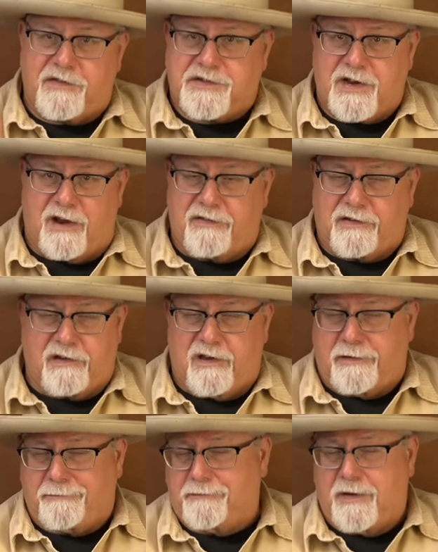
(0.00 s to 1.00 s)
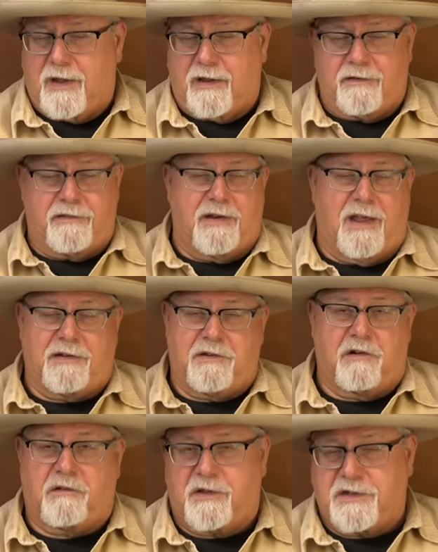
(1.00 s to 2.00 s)
the side of the gun, not
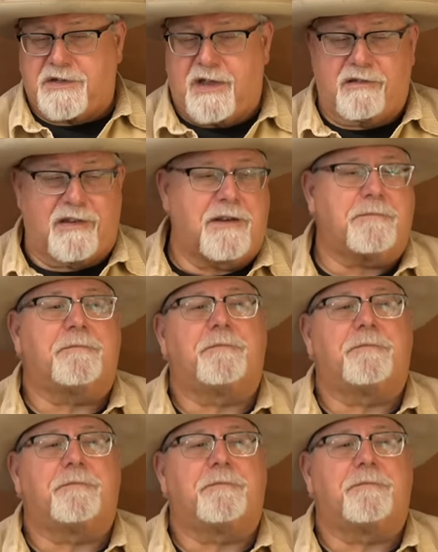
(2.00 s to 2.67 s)
nearly as elegant.